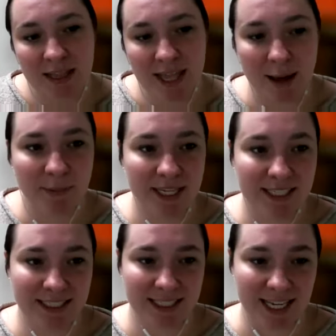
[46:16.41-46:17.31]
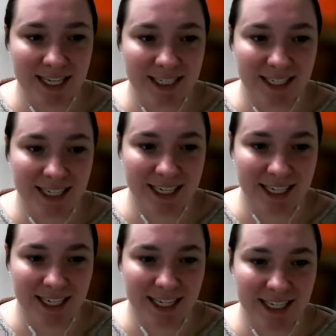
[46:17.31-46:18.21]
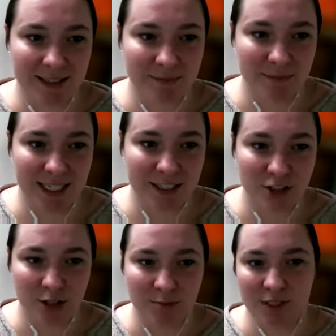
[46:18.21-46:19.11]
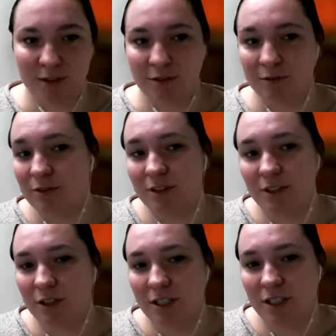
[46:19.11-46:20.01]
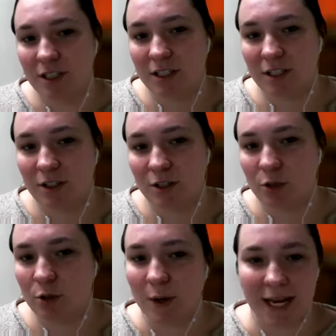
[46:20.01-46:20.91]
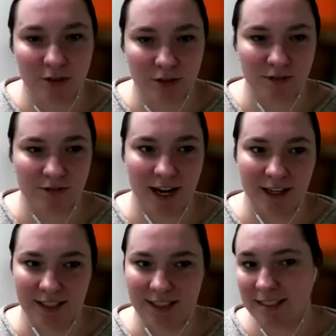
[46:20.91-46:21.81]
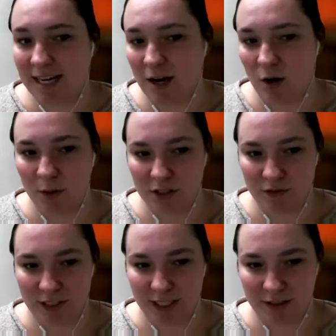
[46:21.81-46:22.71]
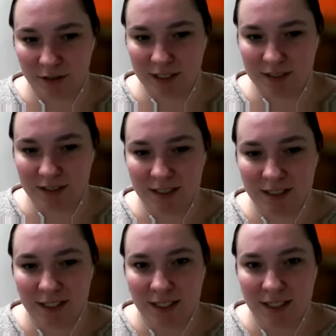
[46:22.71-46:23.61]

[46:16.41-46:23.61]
That being said, in terms of who handles the filings and how it works for declarants,